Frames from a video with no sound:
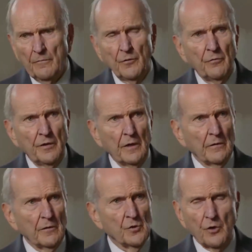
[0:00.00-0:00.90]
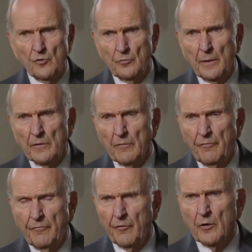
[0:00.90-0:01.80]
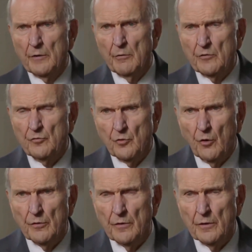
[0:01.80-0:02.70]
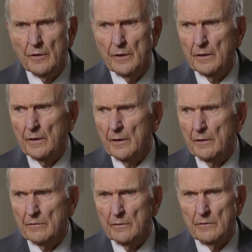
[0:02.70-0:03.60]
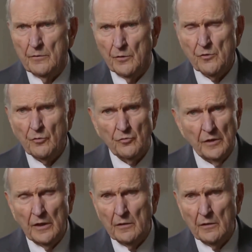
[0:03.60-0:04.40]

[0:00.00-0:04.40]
If you think the church has been fully restored, you're just